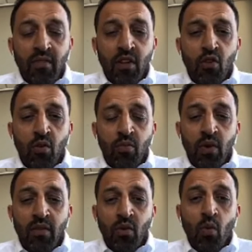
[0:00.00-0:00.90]
we have a
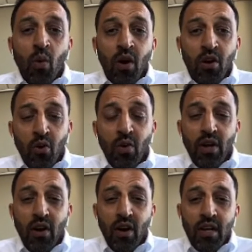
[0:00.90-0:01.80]
war
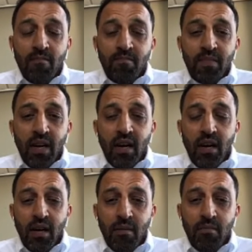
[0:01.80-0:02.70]
going on,
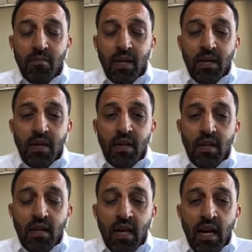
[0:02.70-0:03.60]
and
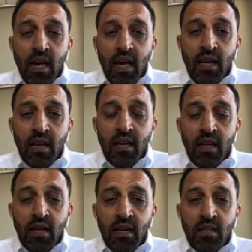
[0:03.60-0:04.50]

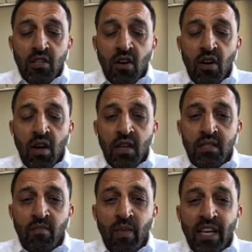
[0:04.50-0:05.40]
it's
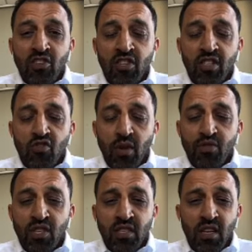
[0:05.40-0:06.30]
caused major
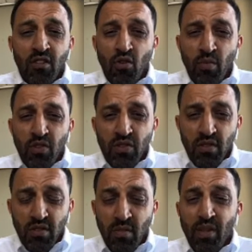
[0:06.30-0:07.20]
disruptions in global
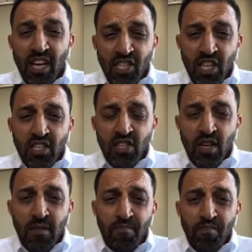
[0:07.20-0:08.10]
supply chain,